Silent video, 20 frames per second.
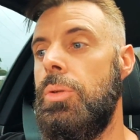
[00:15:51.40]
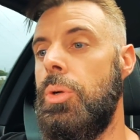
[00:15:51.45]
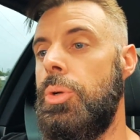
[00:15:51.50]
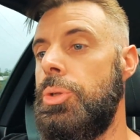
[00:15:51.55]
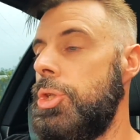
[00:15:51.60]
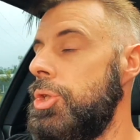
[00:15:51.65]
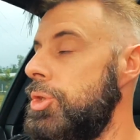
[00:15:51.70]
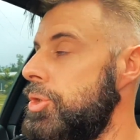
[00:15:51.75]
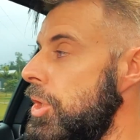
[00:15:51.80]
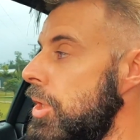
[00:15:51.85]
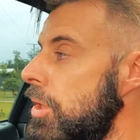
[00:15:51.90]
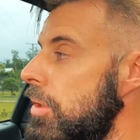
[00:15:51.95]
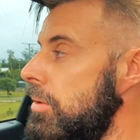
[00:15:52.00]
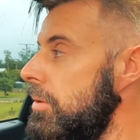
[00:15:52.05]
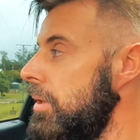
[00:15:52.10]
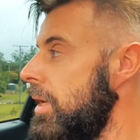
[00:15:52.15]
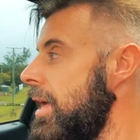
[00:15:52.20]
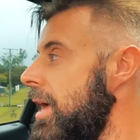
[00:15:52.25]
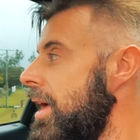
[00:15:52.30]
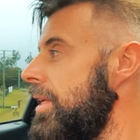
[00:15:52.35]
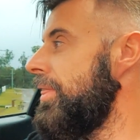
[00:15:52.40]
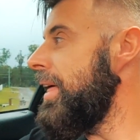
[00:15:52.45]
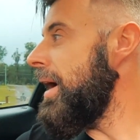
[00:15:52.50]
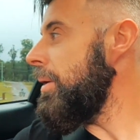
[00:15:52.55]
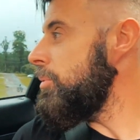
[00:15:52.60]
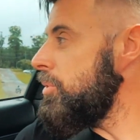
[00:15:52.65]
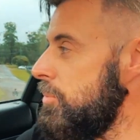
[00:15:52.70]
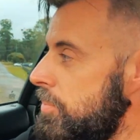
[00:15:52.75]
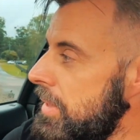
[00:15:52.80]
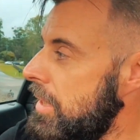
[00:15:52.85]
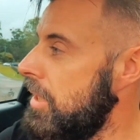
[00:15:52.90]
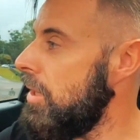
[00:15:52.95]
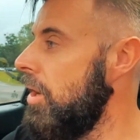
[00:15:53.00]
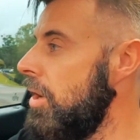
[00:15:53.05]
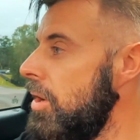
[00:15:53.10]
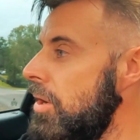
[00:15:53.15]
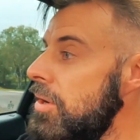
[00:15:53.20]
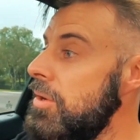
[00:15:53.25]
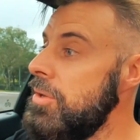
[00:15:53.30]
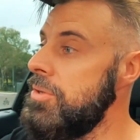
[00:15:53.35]
launch control. That was
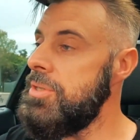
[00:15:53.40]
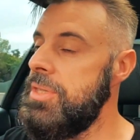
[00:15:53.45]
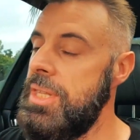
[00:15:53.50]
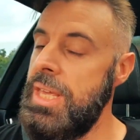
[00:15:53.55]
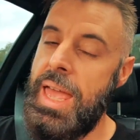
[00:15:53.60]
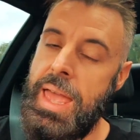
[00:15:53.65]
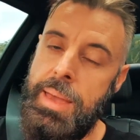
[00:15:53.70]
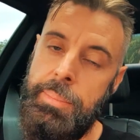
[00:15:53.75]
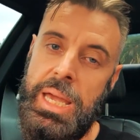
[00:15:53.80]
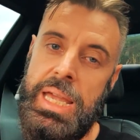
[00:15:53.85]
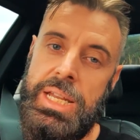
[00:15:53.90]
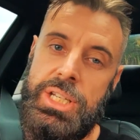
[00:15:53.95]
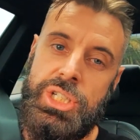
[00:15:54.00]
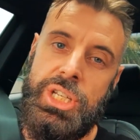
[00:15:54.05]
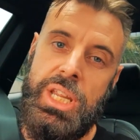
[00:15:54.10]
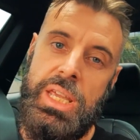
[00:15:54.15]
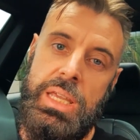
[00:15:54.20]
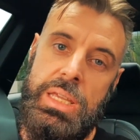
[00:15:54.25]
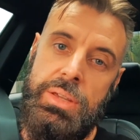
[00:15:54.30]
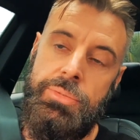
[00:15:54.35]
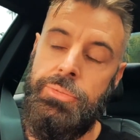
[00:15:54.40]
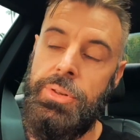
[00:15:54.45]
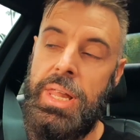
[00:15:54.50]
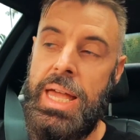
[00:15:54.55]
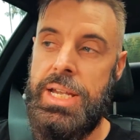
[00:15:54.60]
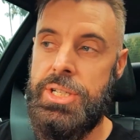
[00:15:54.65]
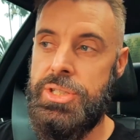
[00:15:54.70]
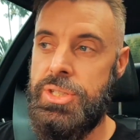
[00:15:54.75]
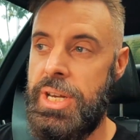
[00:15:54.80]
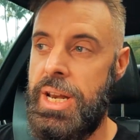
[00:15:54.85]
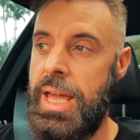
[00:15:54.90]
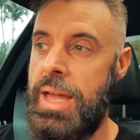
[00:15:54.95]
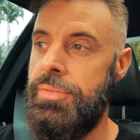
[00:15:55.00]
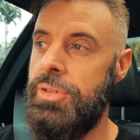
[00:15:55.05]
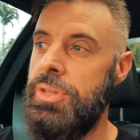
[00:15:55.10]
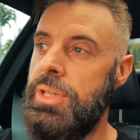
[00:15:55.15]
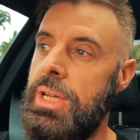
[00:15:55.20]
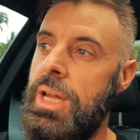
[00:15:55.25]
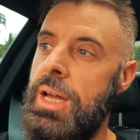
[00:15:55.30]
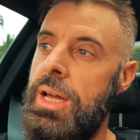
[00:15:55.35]
because the MHD flash that I have
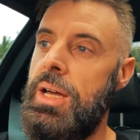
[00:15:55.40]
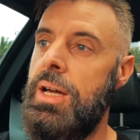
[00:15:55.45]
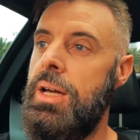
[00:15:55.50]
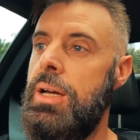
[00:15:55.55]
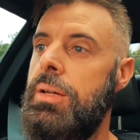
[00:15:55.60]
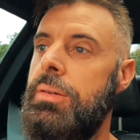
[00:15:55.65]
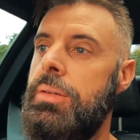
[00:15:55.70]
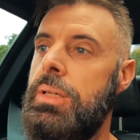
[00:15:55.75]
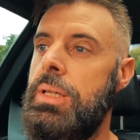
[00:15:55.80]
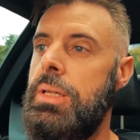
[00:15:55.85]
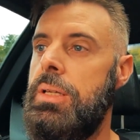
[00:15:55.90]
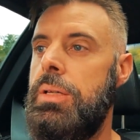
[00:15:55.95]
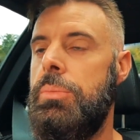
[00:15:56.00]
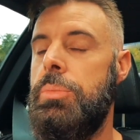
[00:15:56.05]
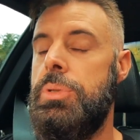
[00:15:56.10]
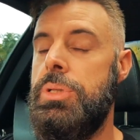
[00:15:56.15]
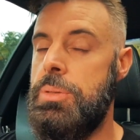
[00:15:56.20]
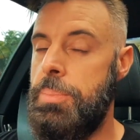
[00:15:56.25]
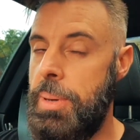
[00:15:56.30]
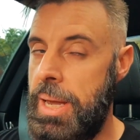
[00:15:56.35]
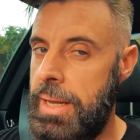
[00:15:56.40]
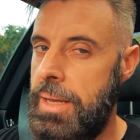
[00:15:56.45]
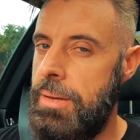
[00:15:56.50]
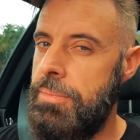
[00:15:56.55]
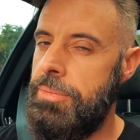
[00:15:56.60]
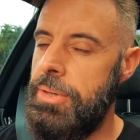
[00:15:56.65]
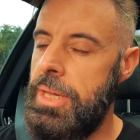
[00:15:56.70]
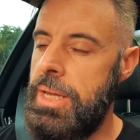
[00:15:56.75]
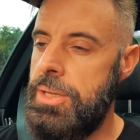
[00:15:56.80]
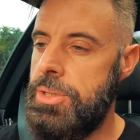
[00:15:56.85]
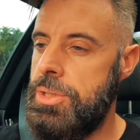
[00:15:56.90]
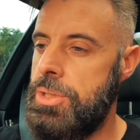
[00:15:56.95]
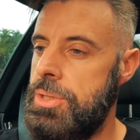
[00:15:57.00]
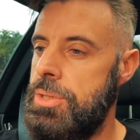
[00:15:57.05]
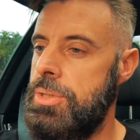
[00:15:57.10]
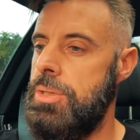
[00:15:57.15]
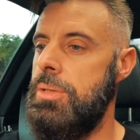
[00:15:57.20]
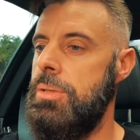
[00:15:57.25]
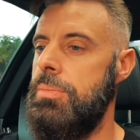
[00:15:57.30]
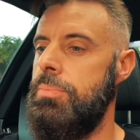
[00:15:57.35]
on the car which is a back-end flash,
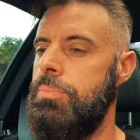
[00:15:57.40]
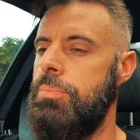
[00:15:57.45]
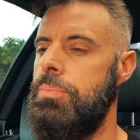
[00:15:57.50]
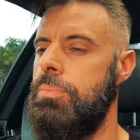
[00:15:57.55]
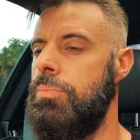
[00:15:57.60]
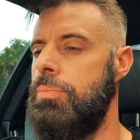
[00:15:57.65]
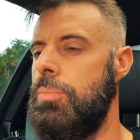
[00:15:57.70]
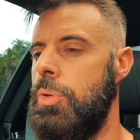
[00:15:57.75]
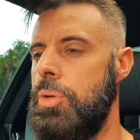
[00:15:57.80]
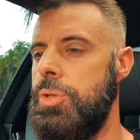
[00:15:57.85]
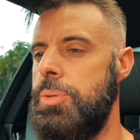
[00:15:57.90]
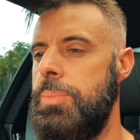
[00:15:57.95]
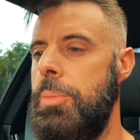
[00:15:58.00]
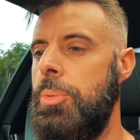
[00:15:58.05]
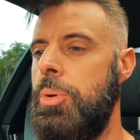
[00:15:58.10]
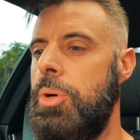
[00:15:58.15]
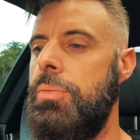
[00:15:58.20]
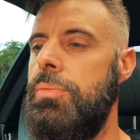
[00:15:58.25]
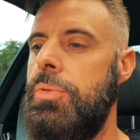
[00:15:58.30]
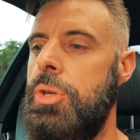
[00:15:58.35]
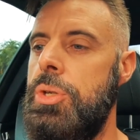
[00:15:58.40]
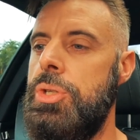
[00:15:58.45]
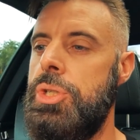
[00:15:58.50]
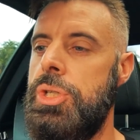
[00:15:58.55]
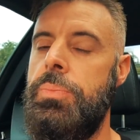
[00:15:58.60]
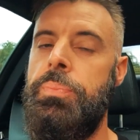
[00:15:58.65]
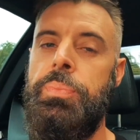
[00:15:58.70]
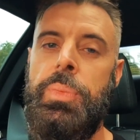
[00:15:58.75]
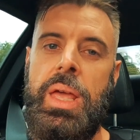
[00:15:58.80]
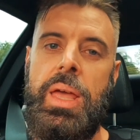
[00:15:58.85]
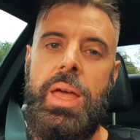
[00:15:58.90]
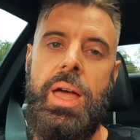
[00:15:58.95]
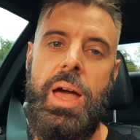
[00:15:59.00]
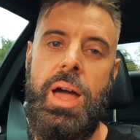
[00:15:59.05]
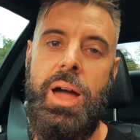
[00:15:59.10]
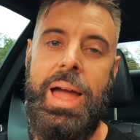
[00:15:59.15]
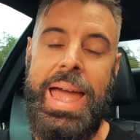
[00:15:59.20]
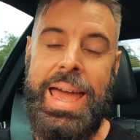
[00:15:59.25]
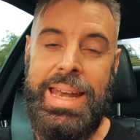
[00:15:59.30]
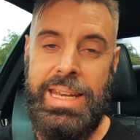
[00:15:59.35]
just to cause a bit more confusion.
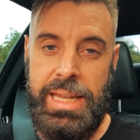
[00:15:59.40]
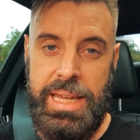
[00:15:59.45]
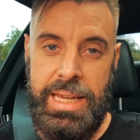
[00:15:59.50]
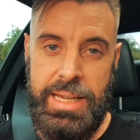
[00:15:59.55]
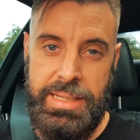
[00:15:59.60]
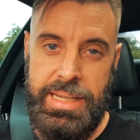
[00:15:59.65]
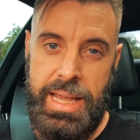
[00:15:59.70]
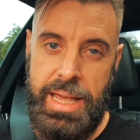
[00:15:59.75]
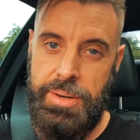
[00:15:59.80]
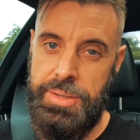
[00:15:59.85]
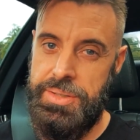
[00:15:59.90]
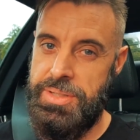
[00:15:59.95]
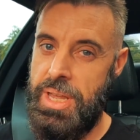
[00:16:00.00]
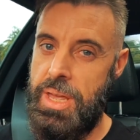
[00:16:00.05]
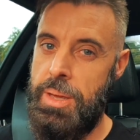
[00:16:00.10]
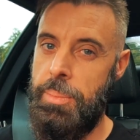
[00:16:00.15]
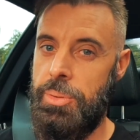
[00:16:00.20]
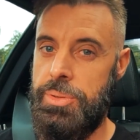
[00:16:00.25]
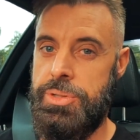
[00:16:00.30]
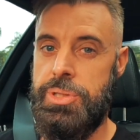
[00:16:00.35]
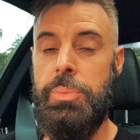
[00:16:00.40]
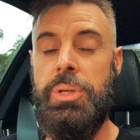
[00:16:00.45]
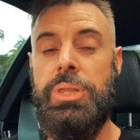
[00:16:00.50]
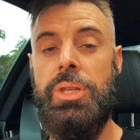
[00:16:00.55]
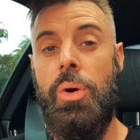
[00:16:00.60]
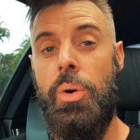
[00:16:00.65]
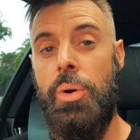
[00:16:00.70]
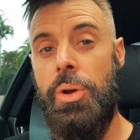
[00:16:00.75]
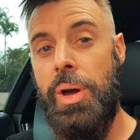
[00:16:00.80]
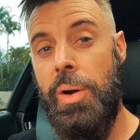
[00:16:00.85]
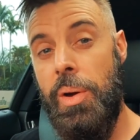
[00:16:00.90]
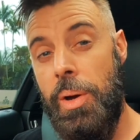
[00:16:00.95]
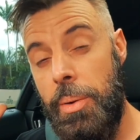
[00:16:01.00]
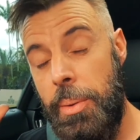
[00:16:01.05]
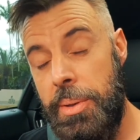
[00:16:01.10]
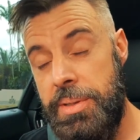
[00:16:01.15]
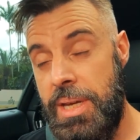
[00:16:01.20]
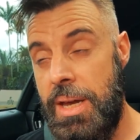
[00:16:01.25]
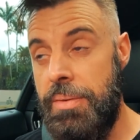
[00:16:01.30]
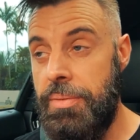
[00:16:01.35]
Uh, I had kick down disabled. So with the auto, I
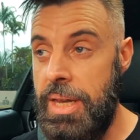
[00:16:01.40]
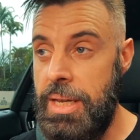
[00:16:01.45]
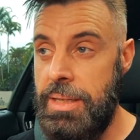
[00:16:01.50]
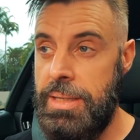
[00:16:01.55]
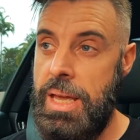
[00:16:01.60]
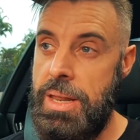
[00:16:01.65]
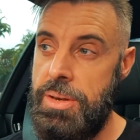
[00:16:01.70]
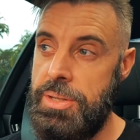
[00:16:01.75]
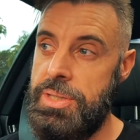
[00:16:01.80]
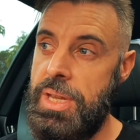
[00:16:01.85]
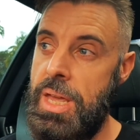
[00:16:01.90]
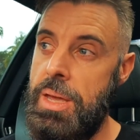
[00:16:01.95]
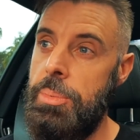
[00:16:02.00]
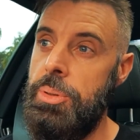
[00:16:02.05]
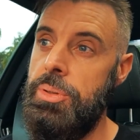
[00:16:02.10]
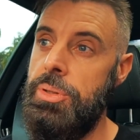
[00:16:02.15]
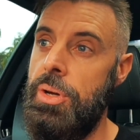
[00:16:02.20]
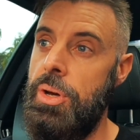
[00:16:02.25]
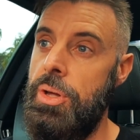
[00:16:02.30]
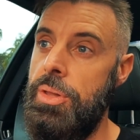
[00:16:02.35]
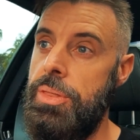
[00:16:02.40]
always have kick down disabled